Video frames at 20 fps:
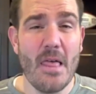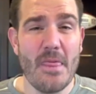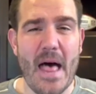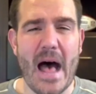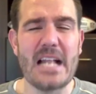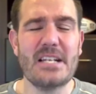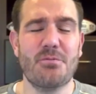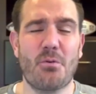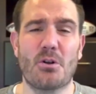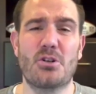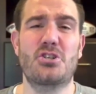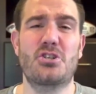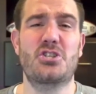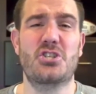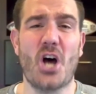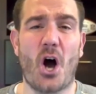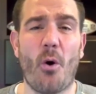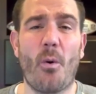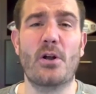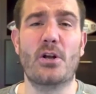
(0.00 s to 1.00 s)
That's
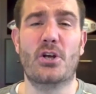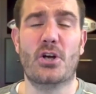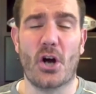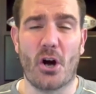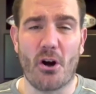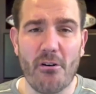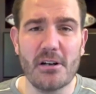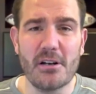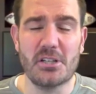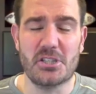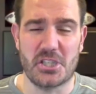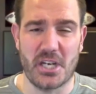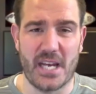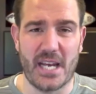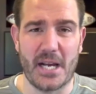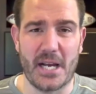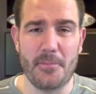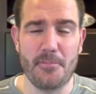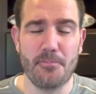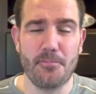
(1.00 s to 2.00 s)
what's so
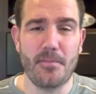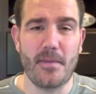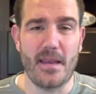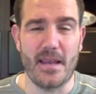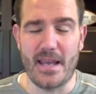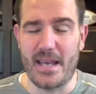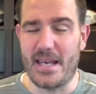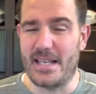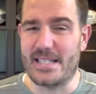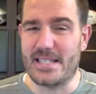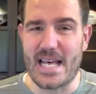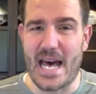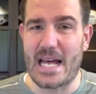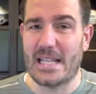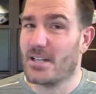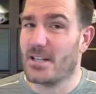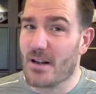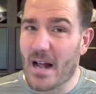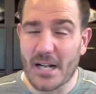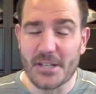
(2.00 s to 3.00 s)
encouraging is
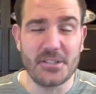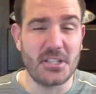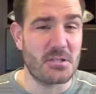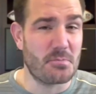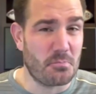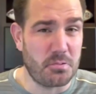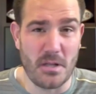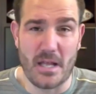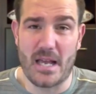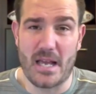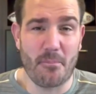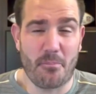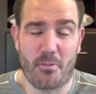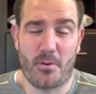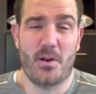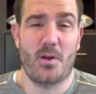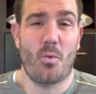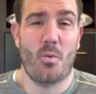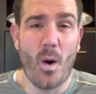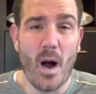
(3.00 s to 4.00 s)
that they're not just playing
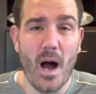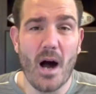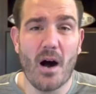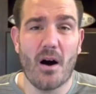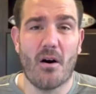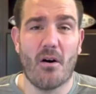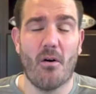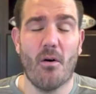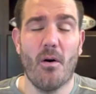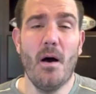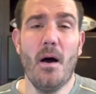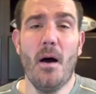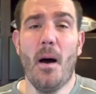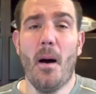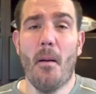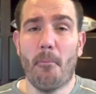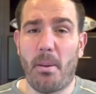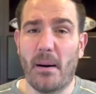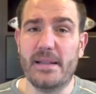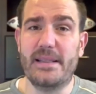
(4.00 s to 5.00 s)
pretty well,
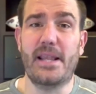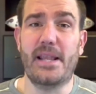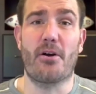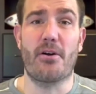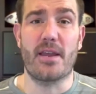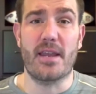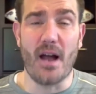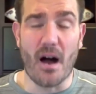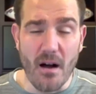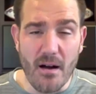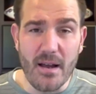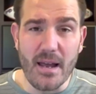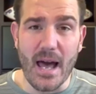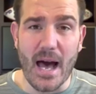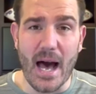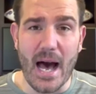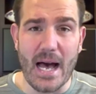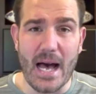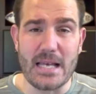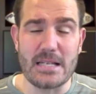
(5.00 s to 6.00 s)
but their young
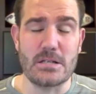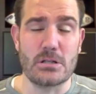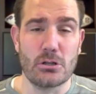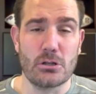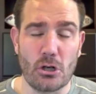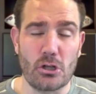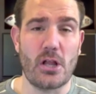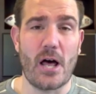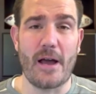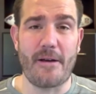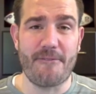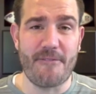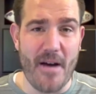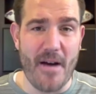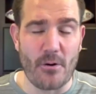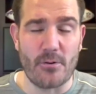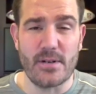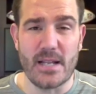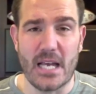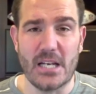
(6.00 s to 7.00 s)
guys look like
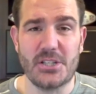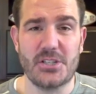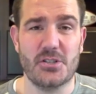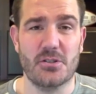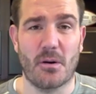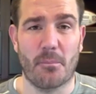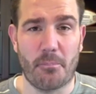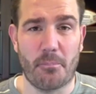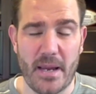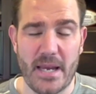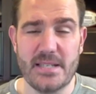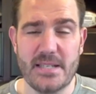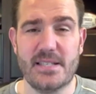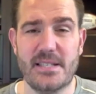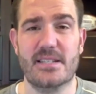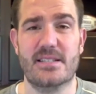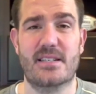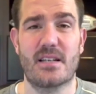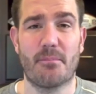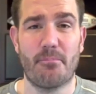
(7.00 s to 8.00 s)
foundational
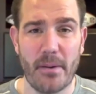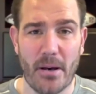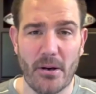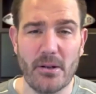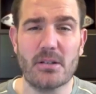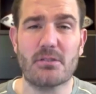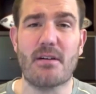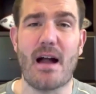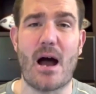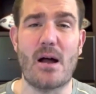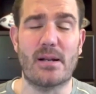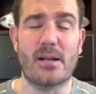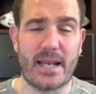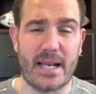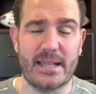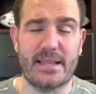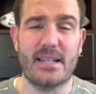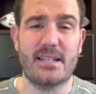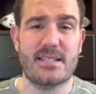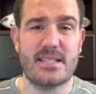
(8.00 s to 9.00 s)
pieces to build around
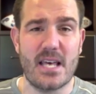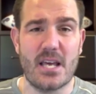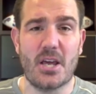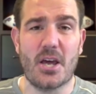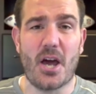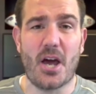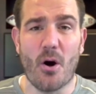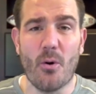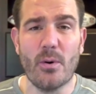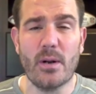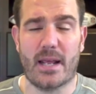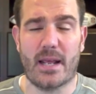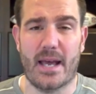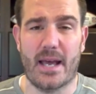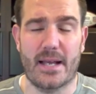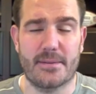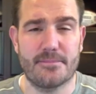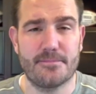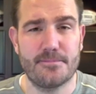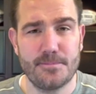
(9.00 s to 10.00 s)
and get this thing going
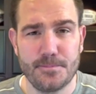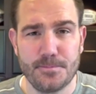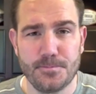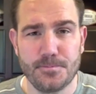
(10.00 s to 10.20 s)
again.